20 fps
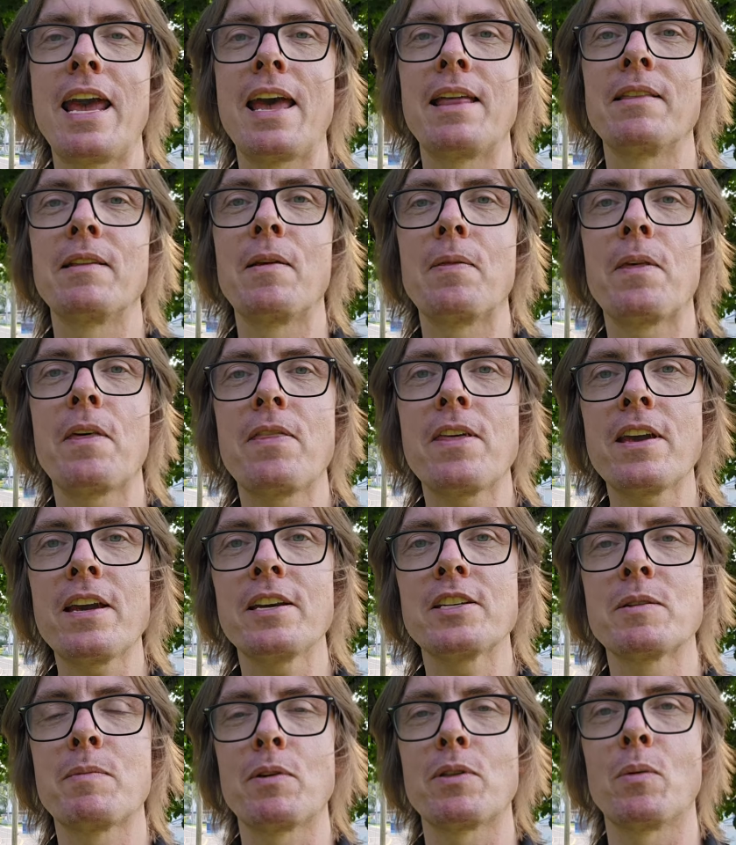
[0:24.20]
And the
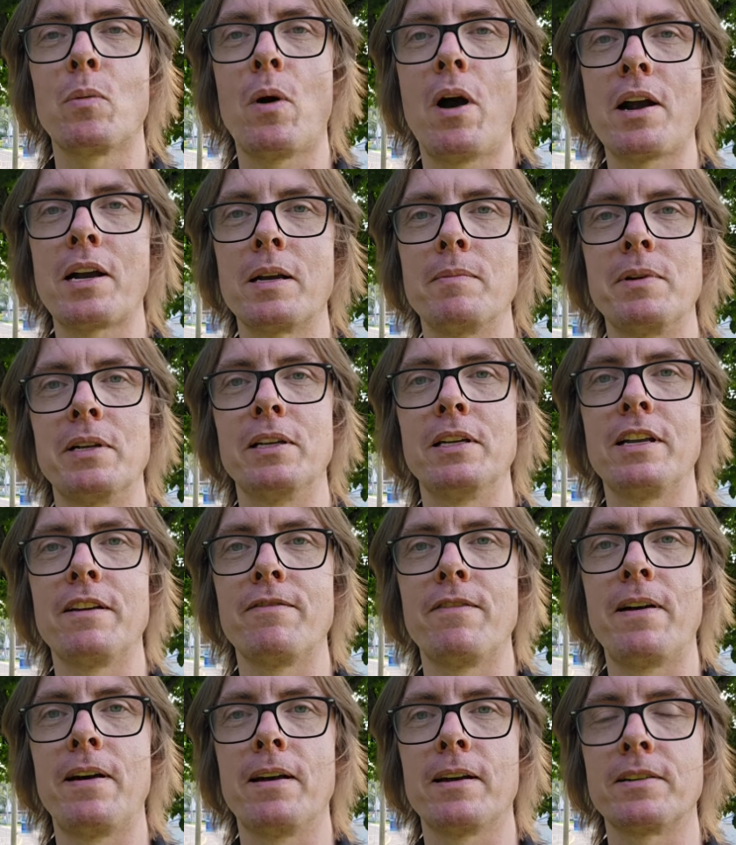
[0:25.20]
thing is about the
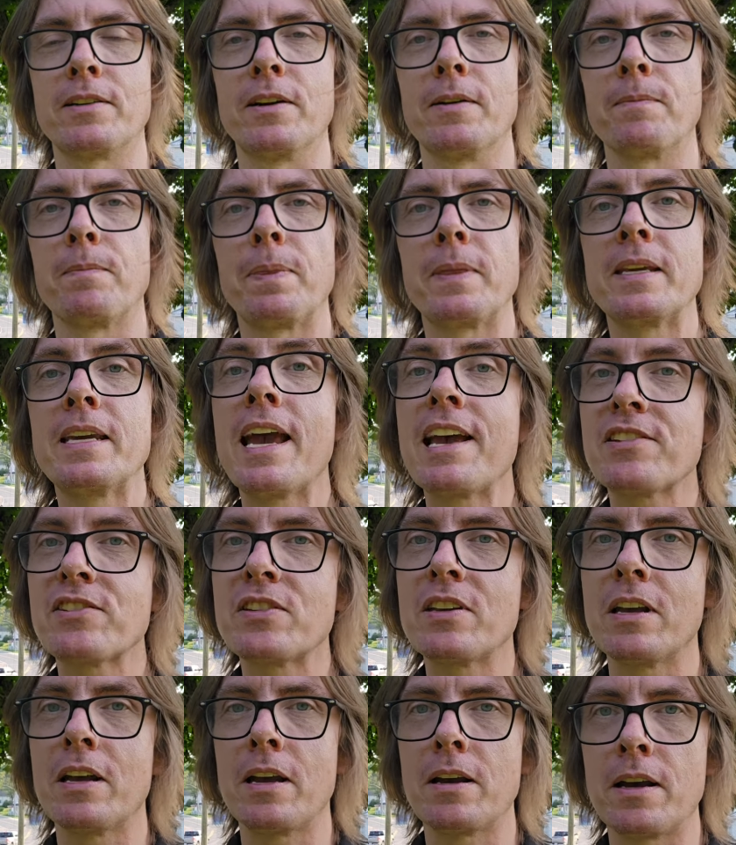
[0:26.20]
walkability factor.
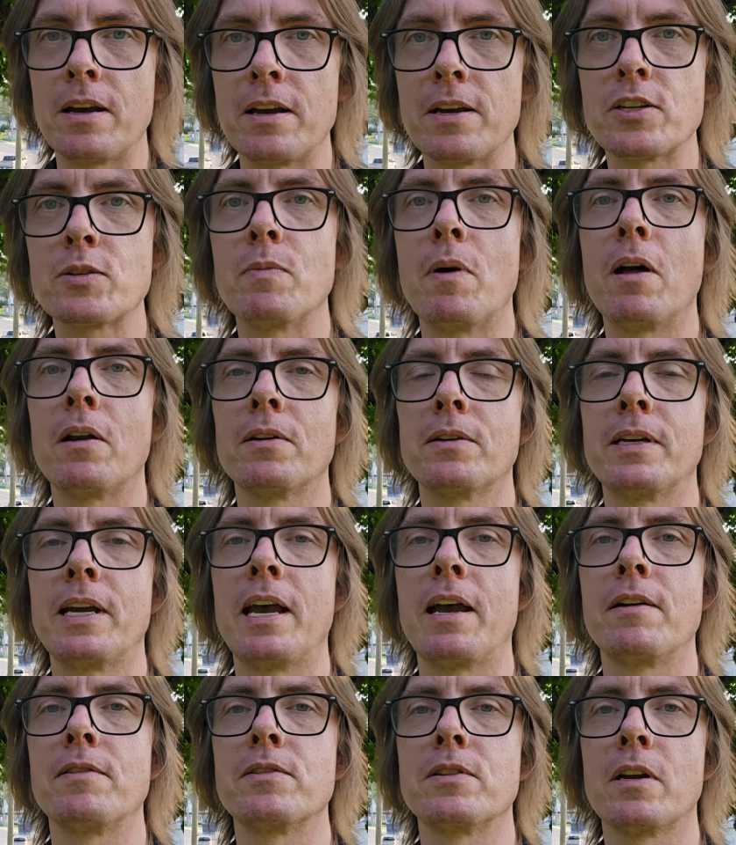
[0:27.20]
Yes, uh, smaller
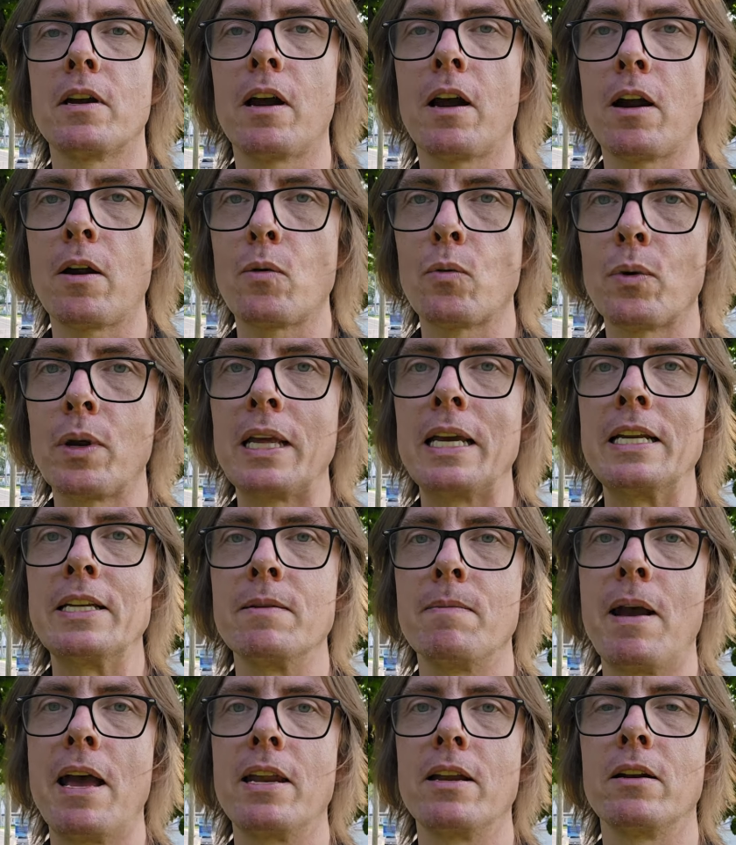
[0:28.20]
towns are really
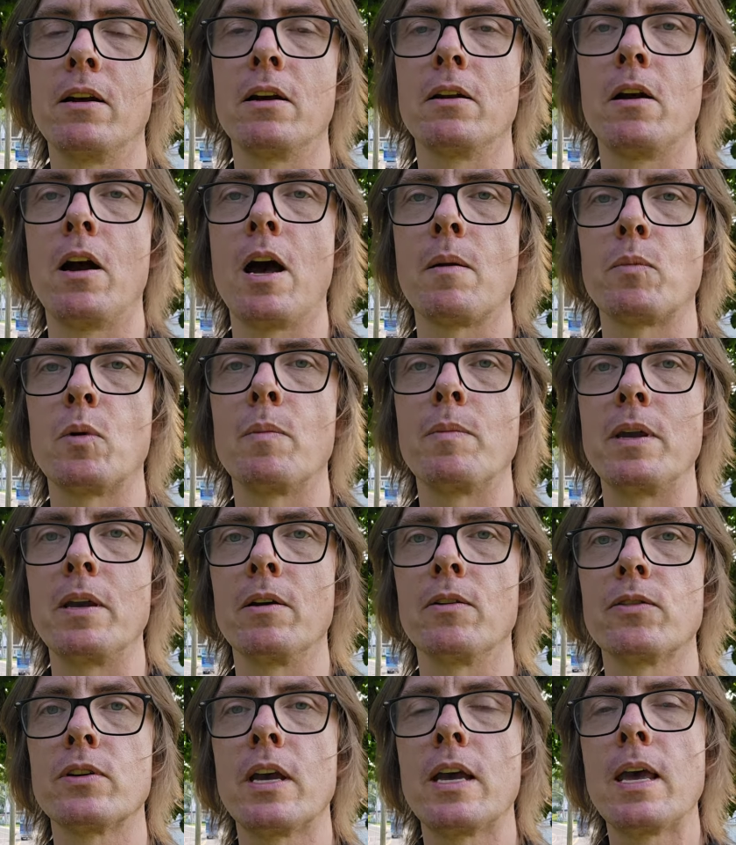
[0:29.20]
dependent on
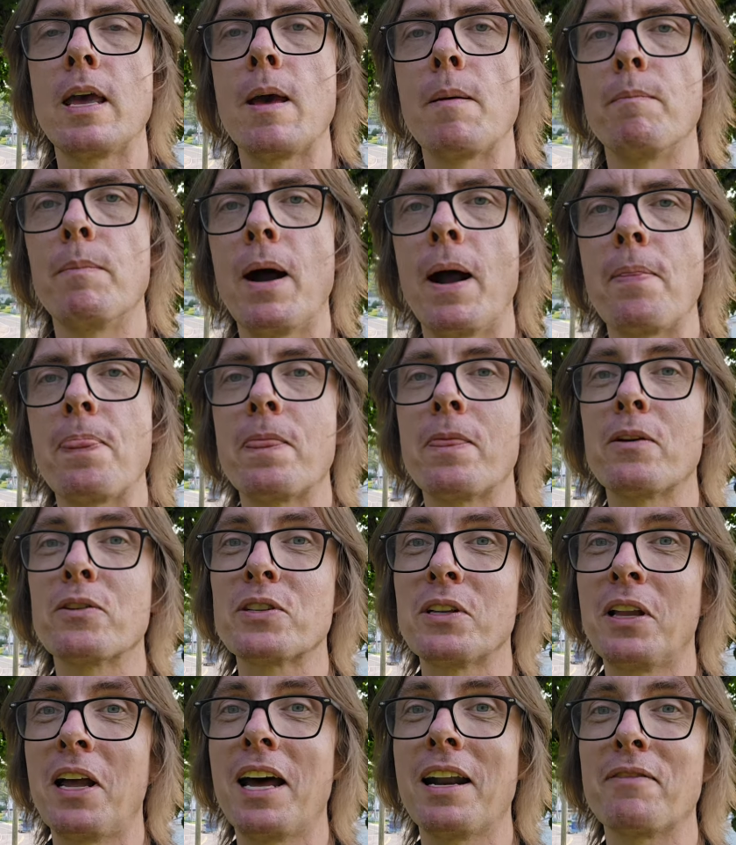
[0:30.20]
automobiles, but
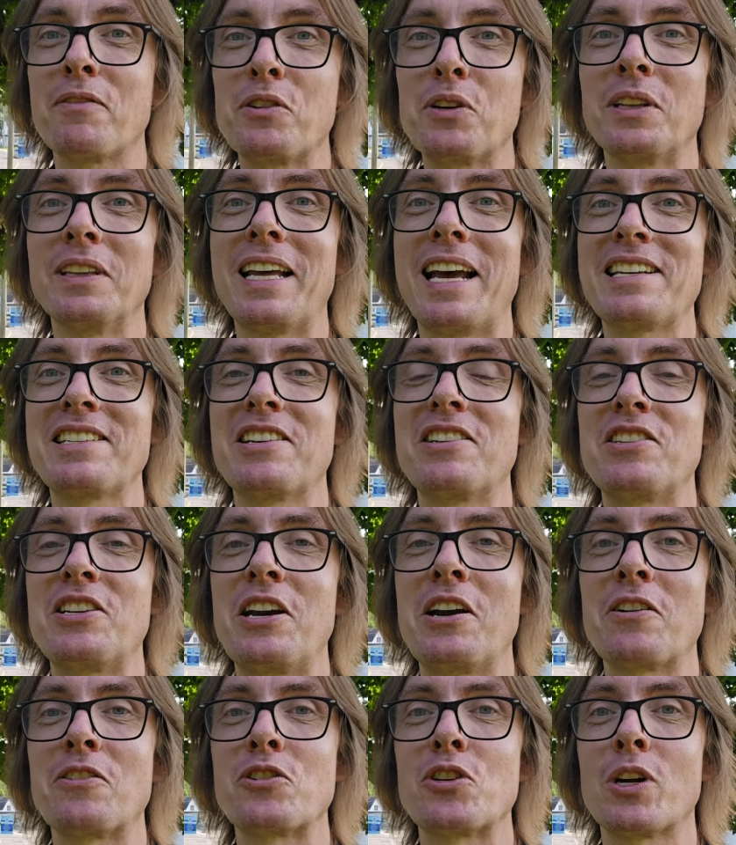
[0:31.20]
there's a lot of good
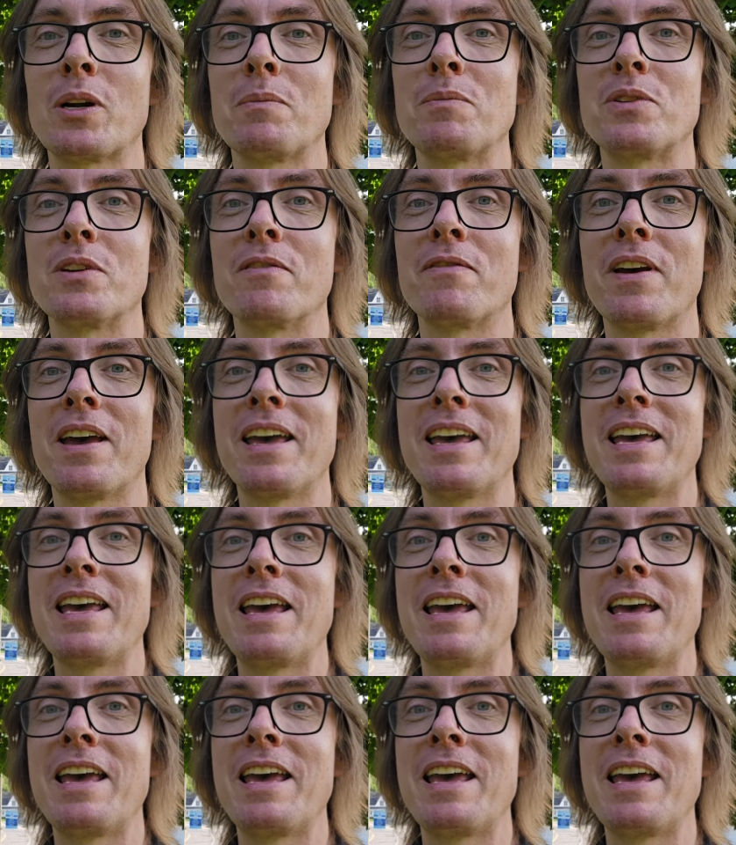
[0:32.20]
lessons here in terms of